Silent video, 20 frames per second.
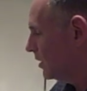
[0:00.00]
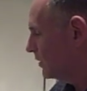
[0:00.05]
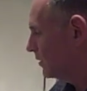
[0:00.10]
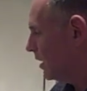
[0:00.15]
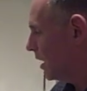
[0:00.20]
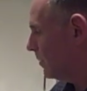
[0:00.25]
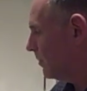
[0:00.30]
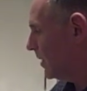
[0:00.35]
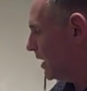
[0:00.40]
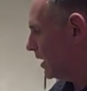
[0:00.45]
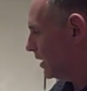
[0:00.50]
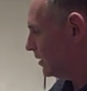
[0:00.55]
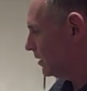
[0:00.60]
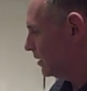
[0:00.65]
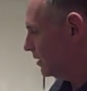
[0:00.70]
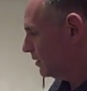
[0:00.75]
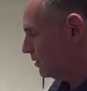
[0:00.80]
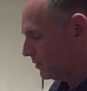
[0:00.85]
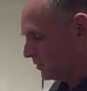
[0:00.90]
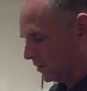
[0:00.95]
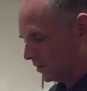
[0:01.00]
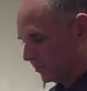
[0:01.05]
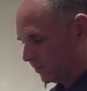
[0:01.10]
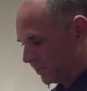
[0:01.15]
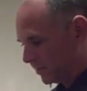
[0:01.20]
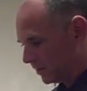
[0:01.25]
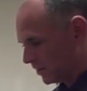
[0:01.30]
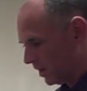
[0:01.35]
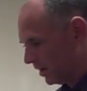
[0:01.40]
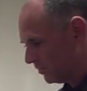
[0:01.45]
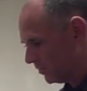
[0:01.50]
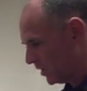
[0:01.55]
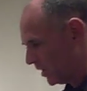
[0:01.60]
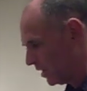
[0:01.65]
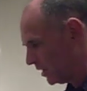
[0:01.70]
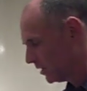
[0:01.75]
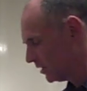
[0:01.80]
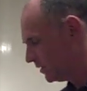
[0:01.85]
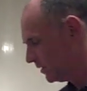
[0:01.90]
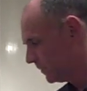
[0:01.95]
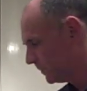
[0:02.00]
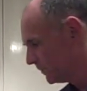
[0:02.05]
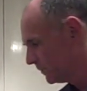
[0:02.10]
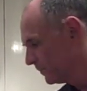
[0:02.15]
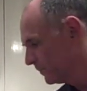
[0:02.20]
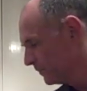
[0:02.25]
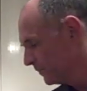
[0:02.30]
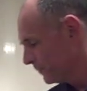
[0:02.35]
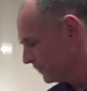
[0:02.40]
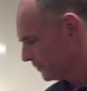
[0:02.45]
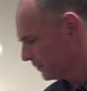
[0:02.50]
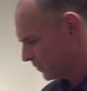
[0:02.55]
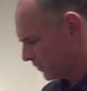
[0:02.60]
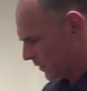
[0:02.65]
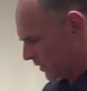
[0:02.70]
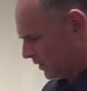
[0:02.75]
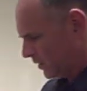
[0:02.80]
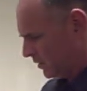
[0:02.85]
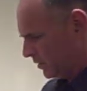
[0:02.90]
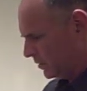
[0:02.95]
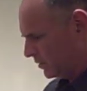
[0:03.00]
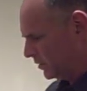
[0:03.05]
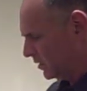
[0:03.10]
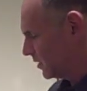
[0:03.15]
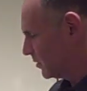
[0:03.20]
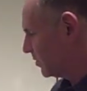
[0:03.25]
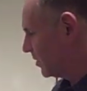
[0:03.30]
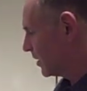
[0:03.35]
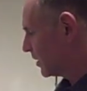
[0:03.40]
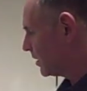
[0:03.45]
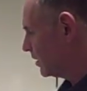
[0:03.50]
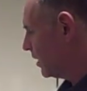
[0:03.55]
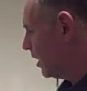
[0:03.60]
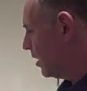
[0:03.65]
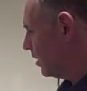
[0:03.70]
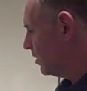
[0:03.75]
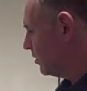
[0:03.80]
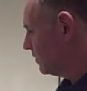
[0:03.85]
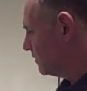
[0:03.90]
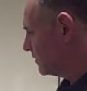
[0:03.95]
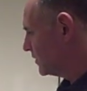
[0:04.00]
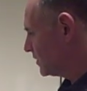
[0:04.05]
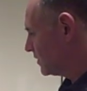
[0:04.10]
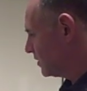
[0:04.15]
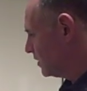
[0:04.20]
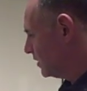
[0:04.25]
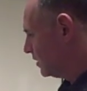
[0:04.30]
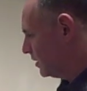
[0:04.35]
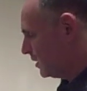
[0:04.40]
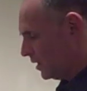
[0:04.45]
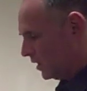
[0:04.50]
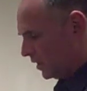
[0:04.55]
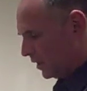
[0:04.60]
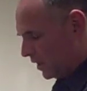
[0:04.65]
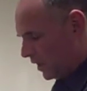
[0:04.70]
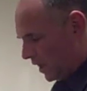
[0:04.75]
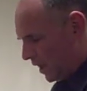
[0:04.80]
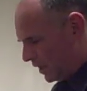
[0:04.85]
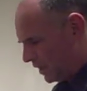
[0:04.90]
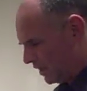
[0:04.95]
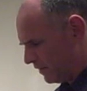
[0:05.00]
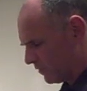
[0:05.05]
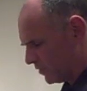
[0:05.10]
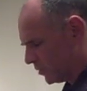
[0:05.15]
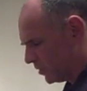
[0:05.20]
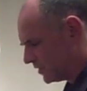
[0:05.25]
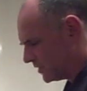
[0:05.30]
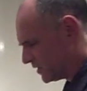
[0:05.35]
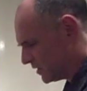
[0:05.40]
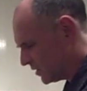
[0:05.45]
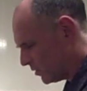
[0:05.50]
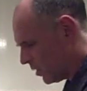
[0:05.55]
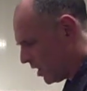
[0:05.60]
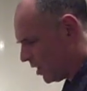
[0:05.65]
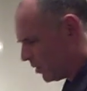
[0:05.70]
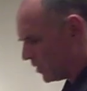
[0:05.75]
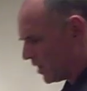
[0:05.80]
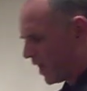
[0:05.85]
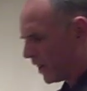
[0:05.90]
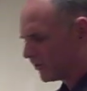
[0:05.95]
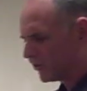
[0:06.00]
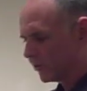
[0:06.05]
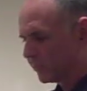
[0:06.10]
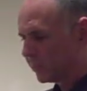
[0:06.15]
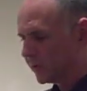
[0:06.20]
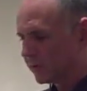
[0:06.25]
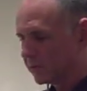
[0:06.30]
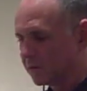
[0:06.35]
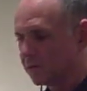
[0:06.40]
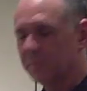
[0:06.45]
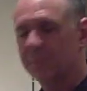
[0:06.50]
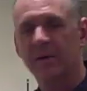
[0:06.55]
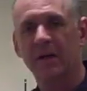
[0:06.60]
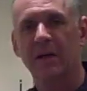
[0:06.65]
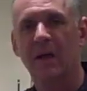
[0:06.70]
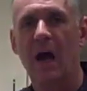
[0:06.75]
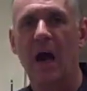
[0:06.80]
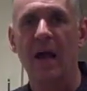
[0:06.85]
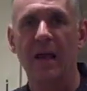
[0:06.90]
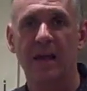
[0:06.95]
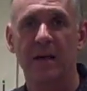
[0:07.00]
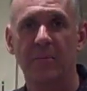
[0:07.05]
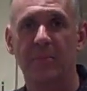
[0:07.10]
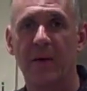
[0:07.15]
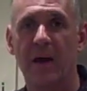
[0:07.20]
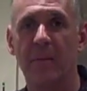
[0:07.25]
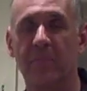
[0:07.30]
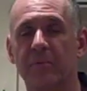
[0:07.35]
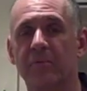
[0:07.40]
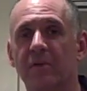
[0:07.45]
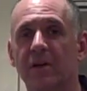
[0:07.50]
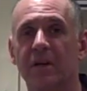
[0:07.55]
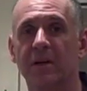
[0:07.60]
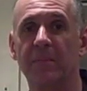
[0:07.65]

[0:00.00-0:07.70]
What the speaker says: Nutmeg, a little bit of nutmeg, a little bit of cloves, and every once in a while we actually put a little bit of cayenne pepper in.